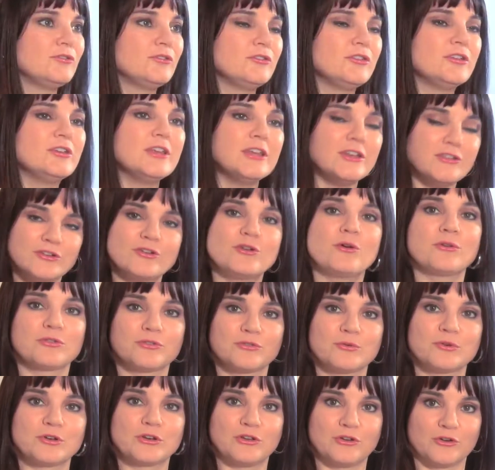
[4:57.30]
you need to go
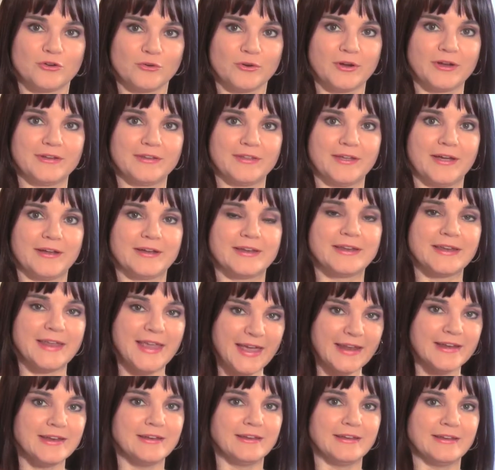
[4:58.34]
through and curate that and
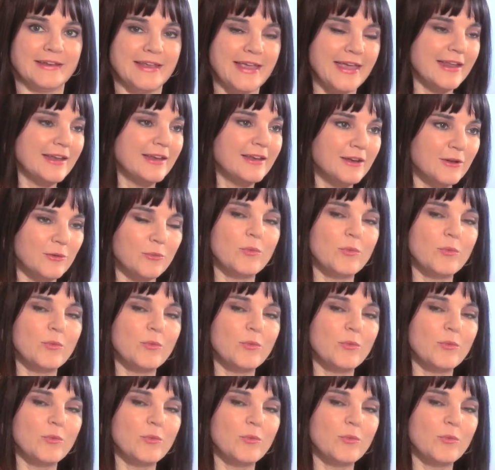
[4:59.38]
edit it. Edit it